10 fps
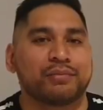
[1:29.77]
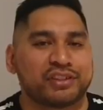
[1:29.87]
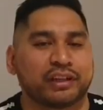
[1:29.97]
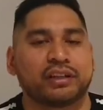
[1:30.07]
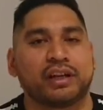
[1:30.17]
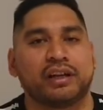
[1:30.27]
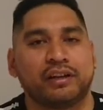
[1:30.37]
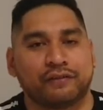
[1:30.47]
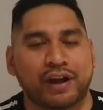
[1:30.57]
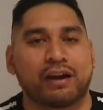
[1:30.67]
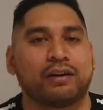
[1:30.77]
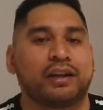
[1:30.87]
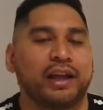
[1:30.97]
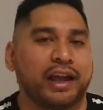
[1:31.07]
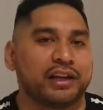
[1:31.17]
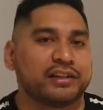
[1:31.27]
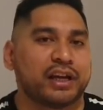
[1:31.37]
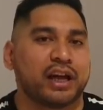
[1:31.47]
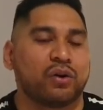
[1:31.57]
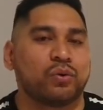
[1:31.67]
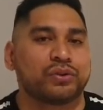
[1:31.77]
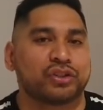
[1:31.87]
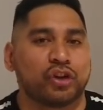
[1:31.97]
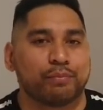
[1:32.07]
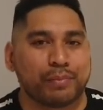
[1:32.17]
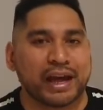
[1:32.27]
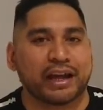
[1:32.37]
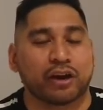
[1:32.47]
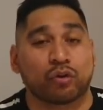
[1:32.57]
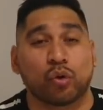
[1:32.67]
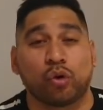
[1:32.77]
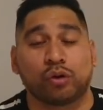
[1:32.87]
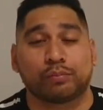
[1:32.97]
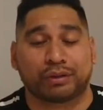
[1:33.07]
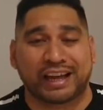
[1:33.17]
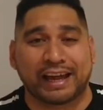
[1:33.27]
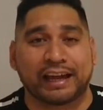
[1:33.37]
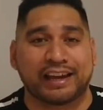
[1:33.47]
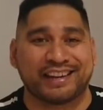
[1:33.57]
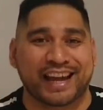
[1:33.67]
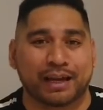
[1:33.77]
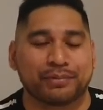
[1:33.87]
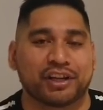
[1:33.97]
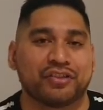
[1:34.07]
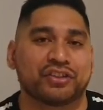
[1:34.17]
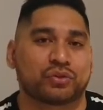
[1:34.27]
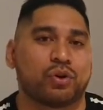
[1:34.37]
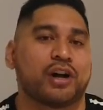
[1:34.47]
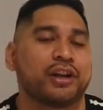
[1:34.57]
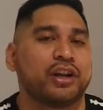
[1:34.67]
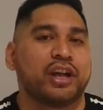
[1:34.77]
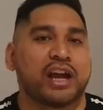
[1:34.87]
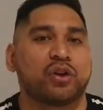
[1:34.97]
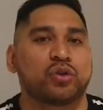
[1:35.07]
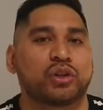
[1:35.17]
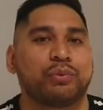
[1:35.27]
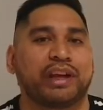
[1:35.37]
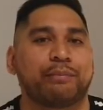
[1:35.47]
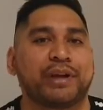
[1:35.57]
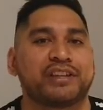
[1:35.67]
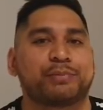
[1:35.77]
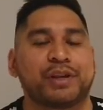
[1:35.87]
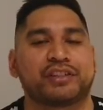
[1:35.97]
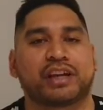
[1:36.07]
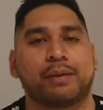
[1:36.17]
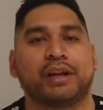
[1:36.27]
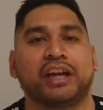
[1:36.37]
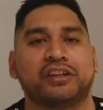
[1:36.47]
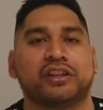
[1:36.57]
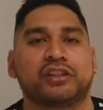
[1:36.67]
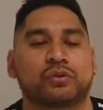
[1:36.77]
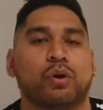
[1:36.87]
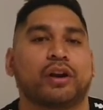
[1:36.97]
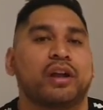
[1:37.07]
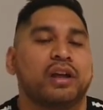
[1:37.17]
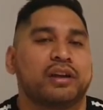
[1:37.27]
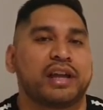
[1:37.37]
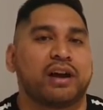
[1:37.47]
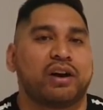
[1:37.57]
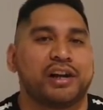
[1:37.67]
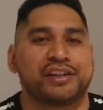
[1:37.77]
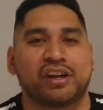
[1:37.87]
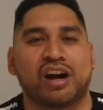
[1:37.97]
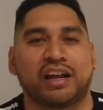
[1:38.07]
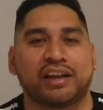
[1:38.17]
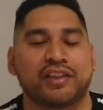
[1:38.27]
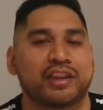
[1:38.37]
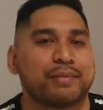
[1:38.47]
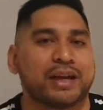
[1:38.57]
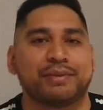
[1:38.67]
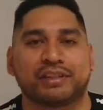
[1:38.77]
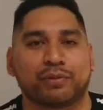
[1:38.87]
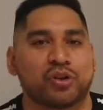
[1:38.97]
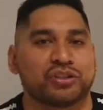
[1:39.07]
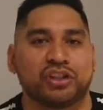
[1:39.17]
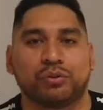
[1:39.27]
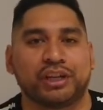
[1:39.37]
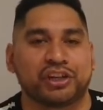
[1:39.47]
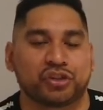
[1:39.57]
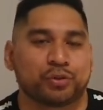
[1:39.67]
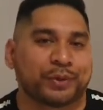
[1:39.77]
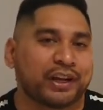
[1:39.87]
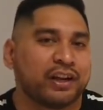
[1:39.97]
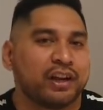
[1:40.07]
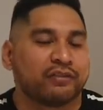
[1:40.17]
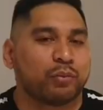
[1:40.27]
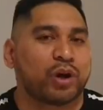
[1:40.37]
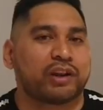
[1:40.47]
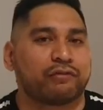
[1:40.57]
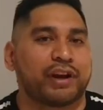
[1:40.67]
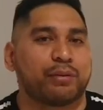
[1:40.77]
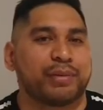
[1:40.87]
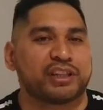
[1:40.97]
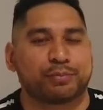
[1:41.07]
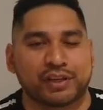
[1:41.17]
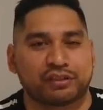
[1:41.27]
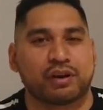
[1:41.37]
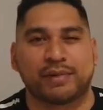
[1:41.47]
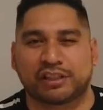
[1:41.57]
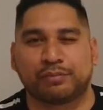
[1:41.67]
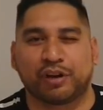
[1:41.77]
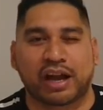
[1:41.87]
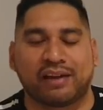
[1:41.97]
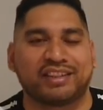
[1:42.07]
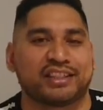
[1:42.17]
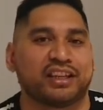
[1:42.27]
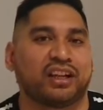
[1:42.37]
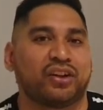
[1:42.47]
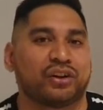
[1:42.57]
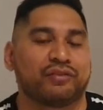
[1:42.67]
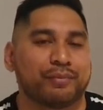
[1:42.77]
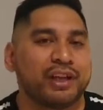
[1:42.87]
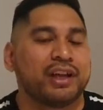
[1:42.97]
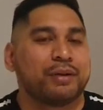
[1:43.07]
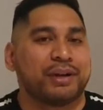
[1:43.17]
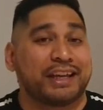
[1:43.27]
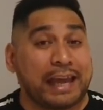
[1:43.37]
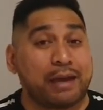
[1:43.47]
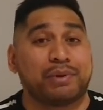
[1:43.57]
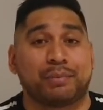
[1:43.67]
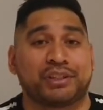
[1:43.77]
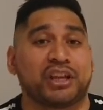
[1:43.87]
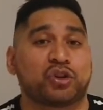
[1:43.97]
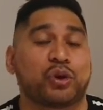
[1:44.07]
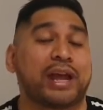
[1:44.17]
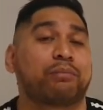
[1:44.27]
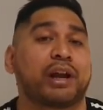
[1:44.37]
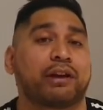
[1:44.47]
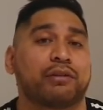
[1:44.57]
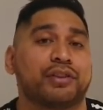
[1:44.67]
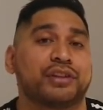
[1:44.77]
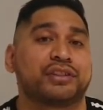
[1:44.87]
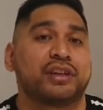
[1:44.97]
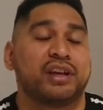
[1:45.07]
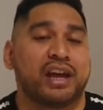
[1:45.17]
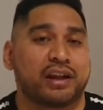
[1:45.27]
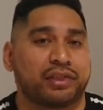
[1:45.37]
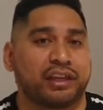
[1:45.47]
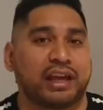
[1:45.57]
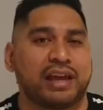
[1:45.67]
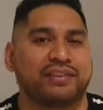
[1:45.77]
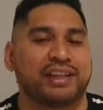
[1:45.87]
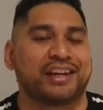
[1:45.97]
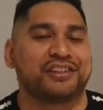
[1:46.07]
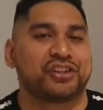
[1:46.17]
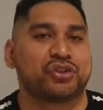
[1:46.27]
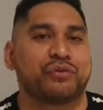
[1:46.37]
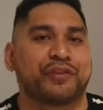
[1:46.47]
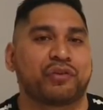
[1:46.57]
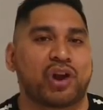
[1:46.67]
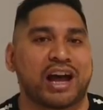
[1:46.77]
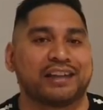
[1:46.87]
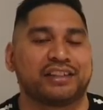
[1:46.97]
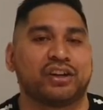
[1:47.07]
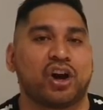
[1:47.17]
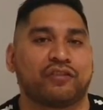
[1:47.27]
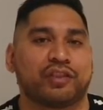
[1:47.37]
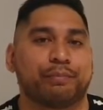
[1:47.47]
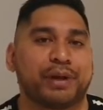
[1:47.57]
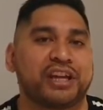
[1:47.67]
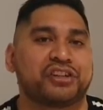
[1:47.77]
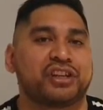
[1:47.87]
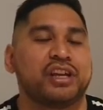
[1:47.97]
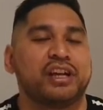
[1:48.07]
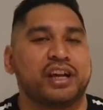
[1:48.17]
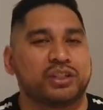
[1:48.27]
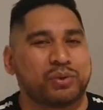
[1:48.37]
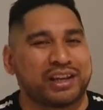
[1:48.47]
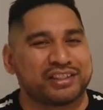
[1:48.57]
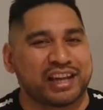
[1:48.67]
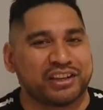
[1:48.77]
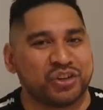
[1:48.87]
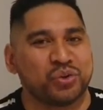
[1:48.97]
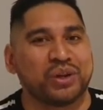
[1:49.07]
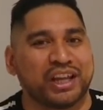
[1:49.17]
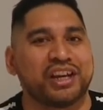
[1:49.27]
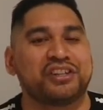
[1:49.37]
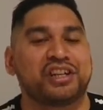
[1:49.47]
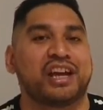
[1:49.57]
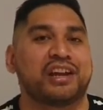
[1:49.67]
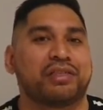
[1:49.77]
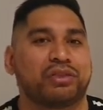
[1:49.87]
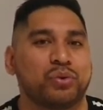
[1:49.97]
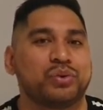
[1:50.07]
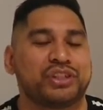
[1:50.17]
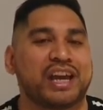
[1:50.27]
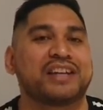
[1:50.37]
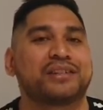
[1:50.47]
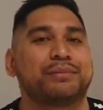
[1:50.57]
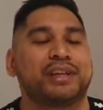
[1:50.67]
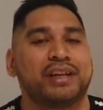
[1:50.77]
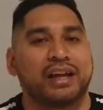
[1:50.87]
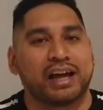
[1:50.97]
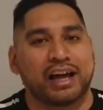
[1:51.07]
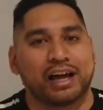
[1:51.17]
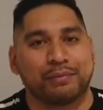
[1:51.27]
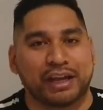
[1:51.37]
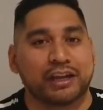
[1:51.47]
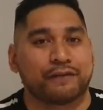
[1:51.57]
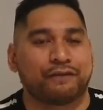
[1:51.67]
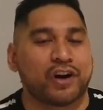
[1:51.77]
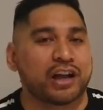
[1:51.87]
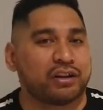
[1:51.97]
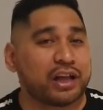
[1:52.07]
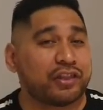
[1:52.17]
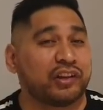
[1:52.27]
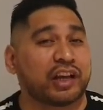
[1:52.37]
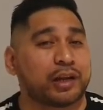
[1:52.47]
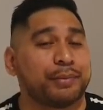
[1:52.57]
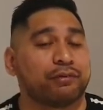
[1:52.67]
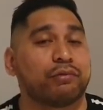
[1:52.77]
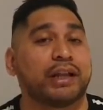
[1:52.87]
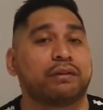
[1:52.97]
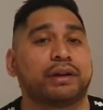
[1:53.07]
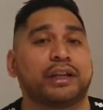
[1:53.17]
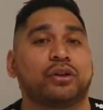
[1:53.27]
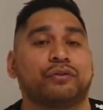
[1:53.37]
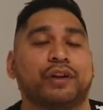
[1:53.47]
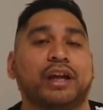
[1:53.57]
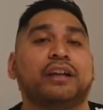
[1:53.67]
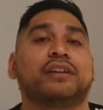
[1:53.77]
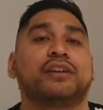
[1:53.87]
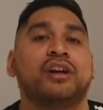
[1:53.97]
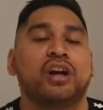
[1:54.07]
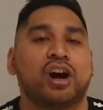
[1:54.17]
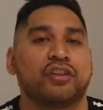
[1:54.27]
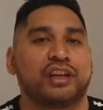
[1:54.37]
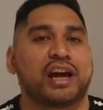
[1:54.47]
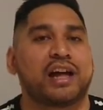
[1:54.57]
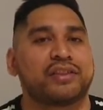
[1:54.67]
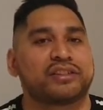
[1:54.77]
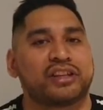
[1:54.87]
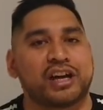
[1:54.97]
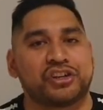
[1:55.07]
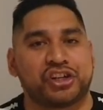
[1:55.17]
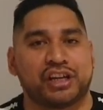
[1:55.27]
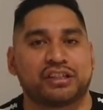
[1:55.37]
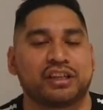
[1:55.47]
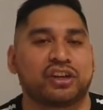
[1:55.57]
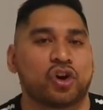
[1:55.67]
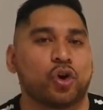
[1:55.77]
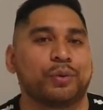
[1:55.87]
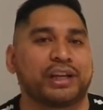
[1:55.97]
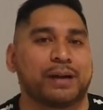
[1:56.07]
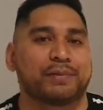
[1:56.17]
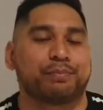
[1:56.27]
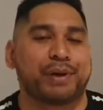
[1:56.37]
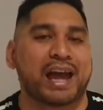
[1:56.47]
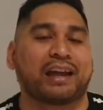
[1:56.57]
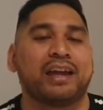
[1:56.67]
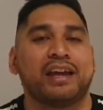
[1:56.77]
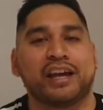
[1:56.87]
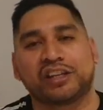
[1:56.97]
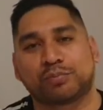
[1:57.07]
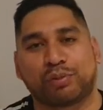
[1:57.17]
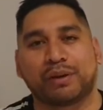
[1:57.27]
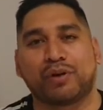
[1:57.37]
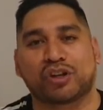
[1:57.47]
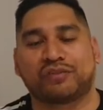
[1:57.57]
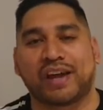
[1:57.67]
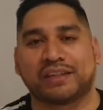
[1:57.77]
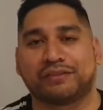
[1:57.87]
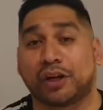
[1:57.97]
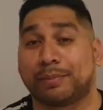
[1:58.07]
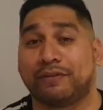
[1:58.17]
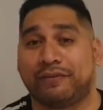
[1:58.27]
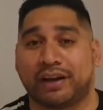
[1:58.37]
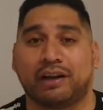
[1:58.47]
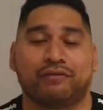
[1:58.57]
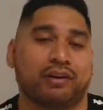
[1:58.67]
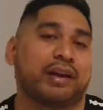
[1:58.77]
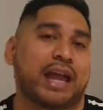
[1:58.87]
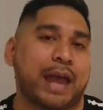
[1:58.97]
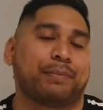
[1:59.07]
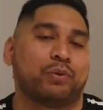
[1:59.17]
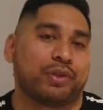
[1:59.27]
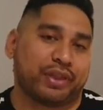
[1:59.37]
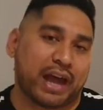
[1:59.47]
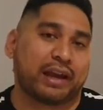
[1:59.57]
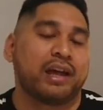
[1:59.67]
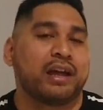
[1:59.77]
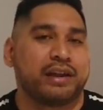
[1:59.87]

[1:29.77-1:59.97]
Sinclair, Farrell, and also May are all playing and named in the squad. And also we get Ben Spencer coming into the squad. Now, I did highlight that there may be some continuity issues, but from what I've read on Ben Spencer, I must admit I haven't seen a lot of him, but he can be a potential game breaker in this. And I think having that additional variety off the bench, as well as that new energy and enthusiasm in a final, I think that could be really, really good for England. On the other side, Cheslin Kolbe comes back, and Springboks fans have got to be very, very happy with that.